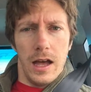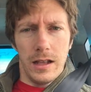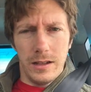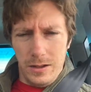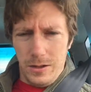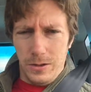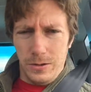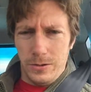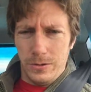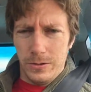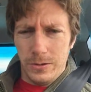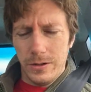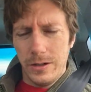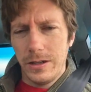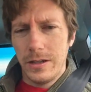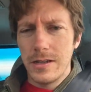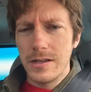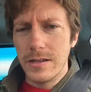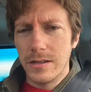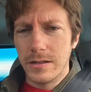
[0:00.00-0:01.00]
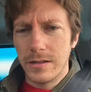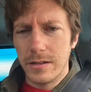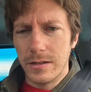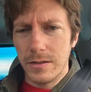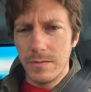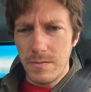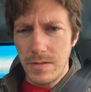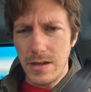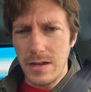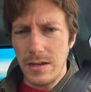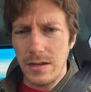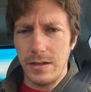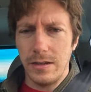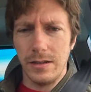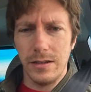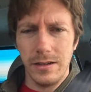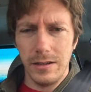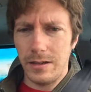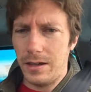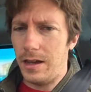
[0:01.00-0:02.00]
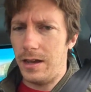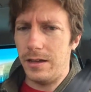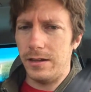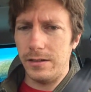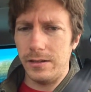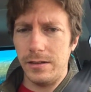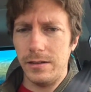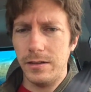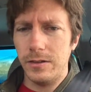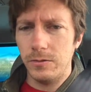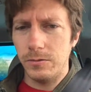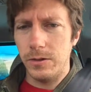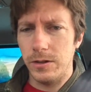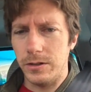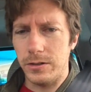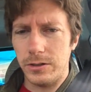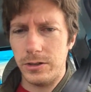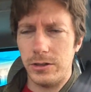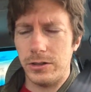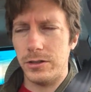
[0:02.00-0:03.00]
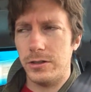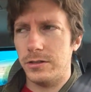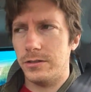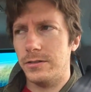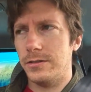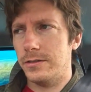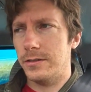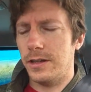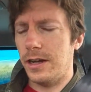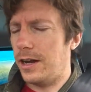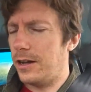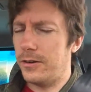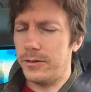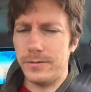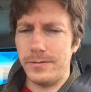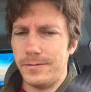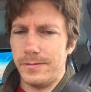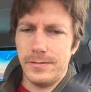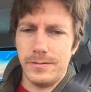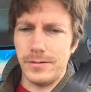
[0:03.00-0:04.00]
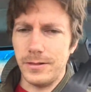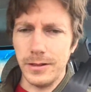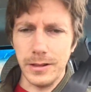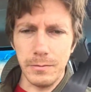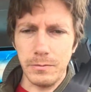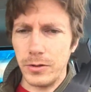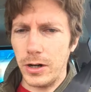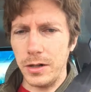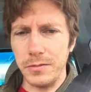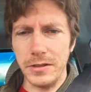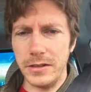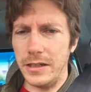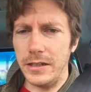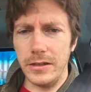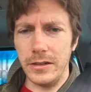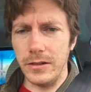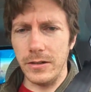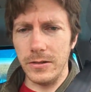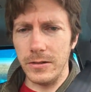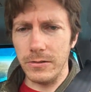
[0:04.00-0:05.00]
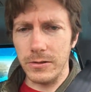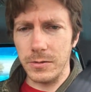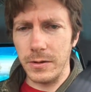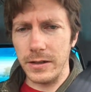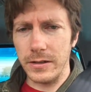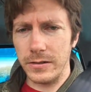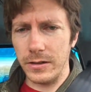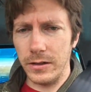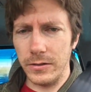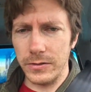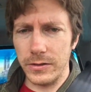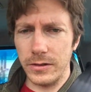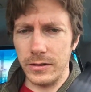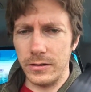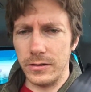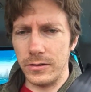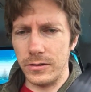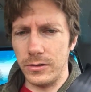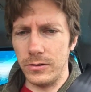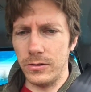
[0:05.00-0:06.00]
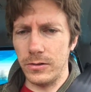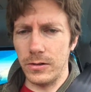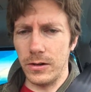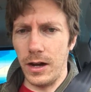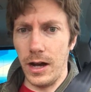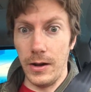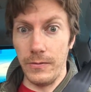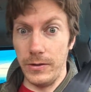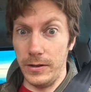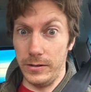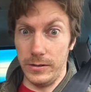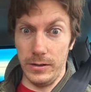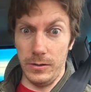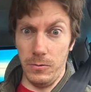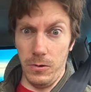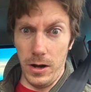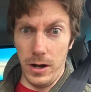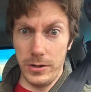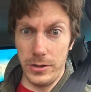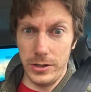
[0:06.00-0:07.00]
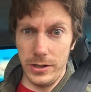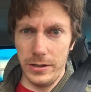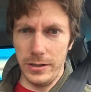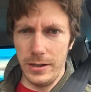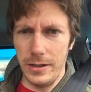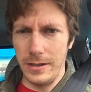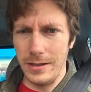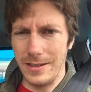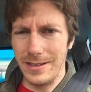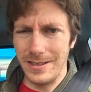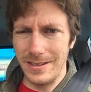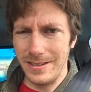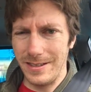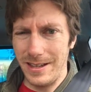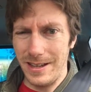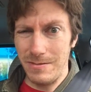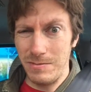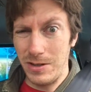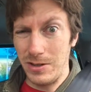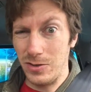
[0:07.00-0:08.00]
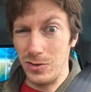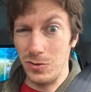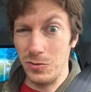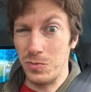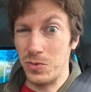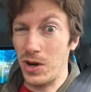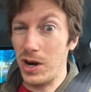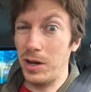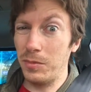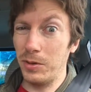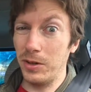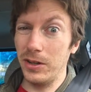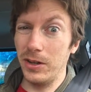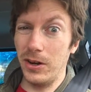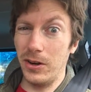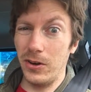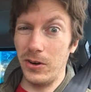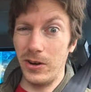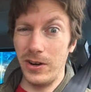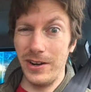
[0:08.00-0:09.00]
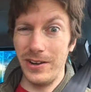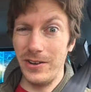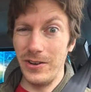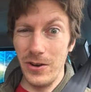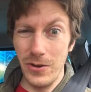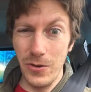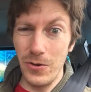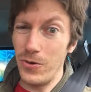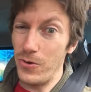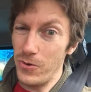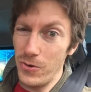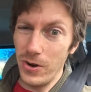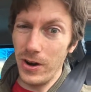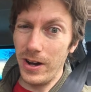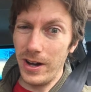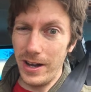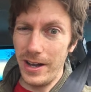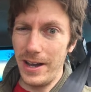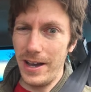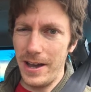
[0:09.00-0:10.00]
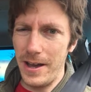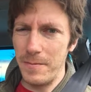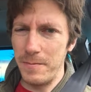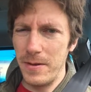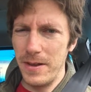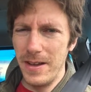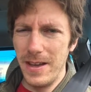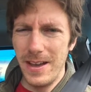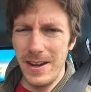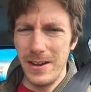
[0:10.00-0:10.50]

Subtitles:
Hello, it's me again, which I don't really probably need to introduce myself since you're obviously watching this, and that means you probably already know who I am.